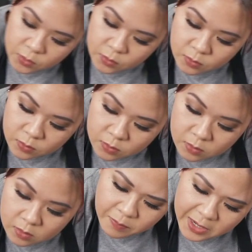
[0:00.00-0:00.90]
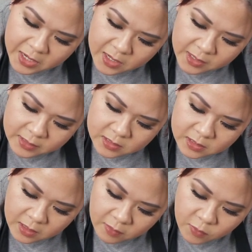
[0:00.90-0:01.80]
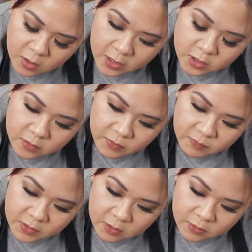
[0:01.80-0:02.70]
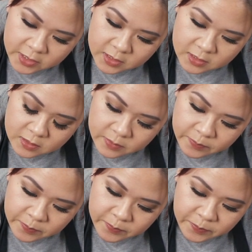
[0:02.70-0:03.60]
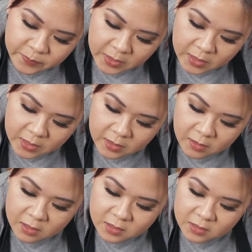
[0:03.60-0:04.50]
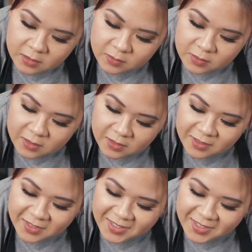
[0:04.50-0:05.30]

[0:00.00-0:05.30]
to bake it at 450 degrees. And I lost it. Hold on.